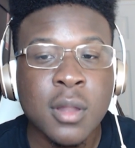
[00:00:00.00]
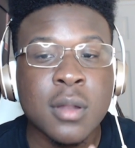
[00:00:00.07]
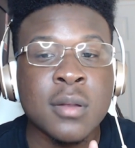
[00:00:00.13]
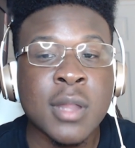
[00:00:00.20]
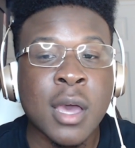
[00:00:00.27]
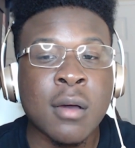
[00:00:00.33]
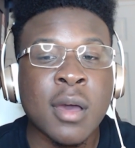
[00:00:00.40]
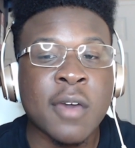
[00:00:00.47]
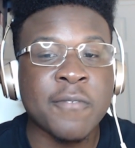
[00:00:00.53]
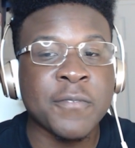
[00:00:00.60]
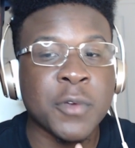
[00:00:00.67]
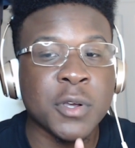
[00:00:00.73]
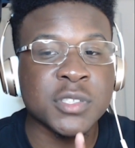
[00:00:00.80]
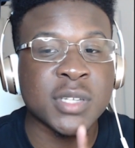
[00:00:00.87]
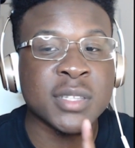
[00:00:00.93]
Now, at
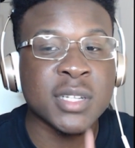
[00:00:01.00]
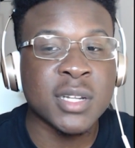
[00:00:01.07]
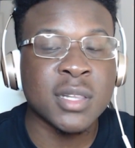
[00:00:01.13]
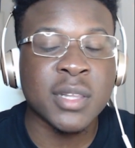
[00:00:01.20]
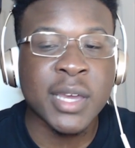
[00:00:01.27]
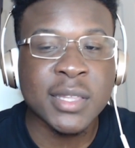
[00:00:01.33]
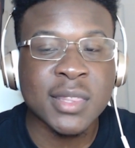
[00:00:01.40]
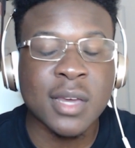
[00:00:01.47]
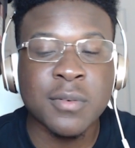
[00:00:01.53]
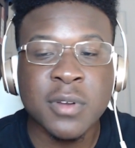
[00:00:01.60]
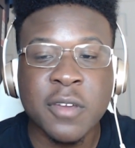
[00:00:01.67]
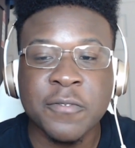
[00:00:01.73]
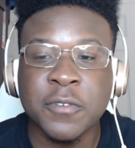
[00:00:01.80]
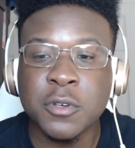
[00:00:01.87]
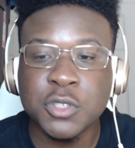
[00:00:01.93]
first, I didn't like that when I
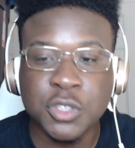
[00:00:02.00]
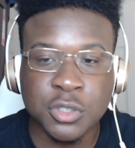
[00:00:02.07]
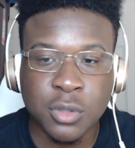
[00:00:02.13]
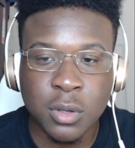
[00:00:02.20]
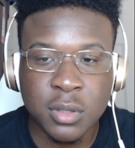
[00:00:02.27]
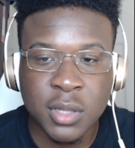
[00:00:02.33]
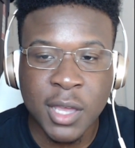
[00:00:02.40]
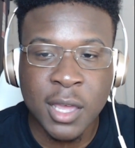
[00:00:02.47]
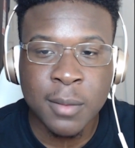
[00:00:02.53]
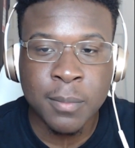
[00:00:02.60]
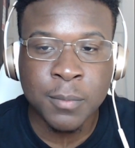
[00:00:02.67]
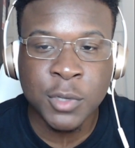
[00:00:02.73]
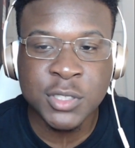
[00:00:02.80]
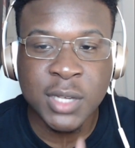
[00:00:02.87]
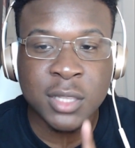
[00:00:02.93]
first saw that,
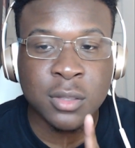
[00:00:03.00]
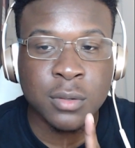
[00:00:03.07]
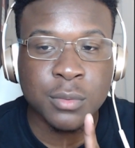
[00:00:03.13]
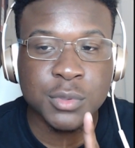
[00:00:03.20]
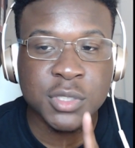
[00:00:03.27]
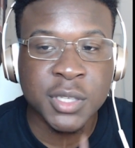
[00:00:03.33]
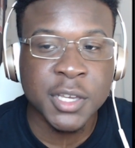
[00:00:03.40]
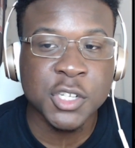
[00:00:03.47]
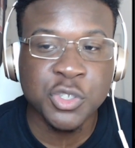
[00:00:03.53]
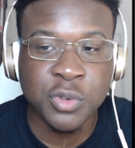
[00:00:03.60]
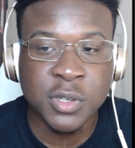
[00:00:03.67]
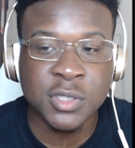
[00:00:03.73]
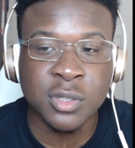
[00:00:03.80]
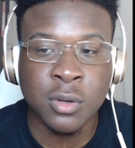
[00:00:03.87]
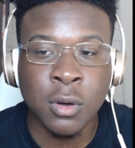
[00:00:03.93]
because I thought it was Kid
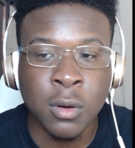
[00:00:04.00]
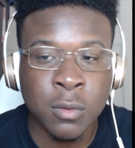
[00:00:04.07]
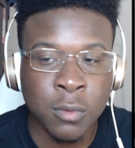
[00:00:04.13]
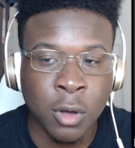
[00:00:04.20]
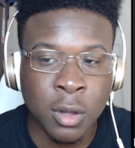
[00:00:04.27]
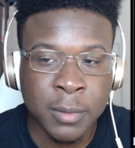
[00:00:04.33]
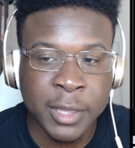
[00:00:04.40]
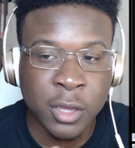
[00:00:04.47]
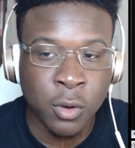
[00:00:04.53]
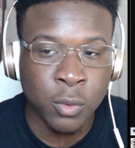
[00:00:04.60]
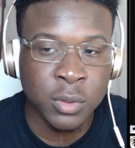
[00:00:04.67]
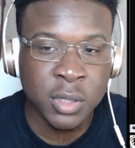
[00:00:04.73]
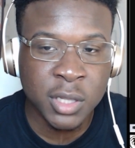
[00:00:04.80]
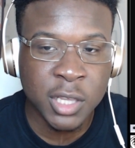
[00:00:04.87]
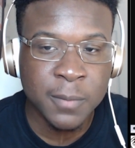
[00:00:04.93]
Trunks
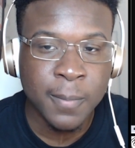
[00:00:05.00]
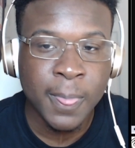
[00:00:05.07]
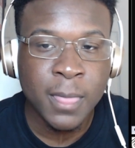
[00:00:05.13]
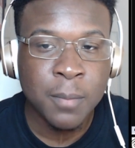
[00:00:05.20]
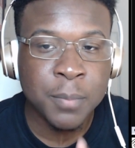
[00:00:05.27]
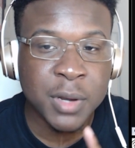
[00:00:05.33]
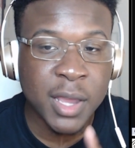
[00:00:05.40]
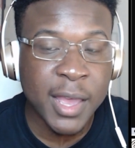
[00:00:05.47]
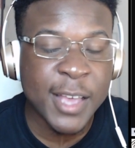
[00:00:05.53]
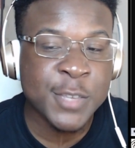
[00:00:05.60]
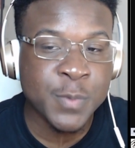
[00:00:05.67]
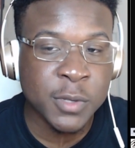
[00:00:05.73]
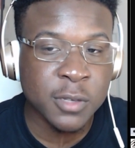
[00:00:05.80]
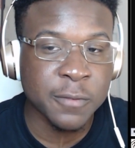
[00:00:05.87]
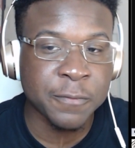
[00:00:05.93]
only, but it has
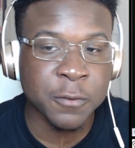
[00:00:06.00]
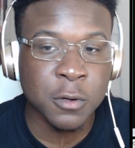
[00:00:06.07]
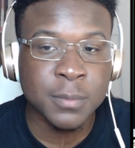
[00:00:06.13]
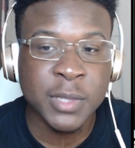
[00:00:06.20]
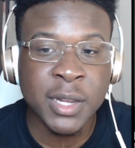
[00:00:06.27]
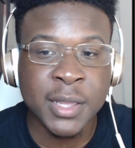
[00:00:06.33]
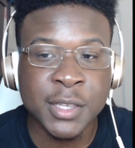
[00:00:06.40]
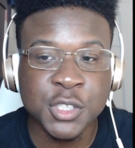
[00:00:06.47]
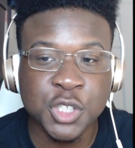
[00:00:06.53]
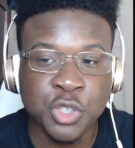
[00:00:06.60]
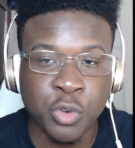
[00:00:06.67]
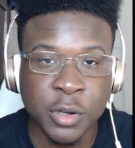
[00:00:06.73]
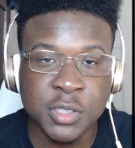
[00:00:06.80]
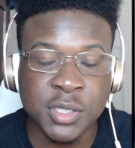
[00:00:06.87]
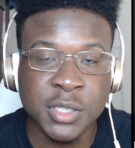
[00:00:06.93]
been confirmed that it is
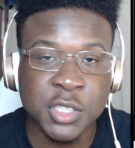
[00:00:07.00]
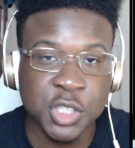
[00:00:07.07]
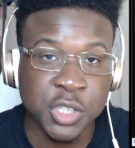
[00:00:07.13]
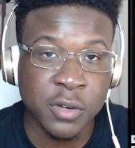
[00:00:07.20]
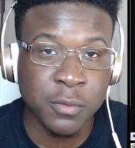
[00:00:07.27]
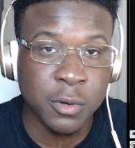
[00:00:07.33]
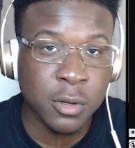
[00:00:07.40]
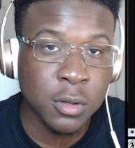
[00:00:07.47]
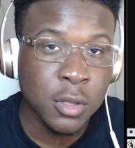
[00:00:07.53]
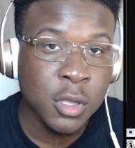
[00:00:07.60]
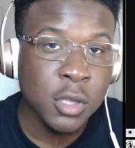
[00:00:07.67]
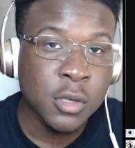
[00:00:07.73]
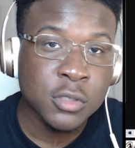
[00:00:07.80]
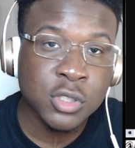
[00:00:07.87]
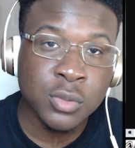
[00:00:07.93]
Trunks in general.
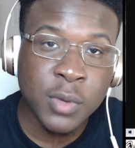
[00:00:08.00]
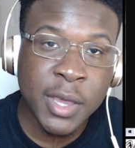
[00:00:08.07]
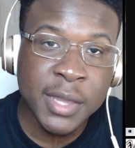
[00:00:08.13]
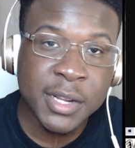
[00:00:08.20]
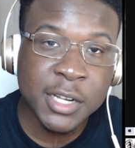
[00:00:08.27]
So any